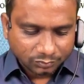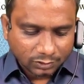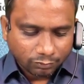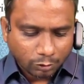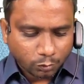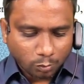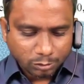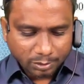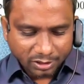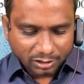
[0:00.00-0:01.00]
for prompt
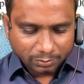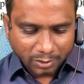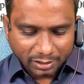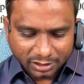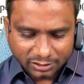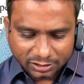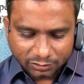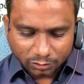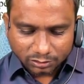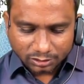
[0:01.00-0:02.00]
payment. Bad debts
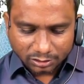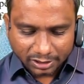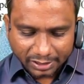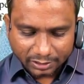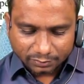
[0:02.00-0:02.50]
10,000 credit.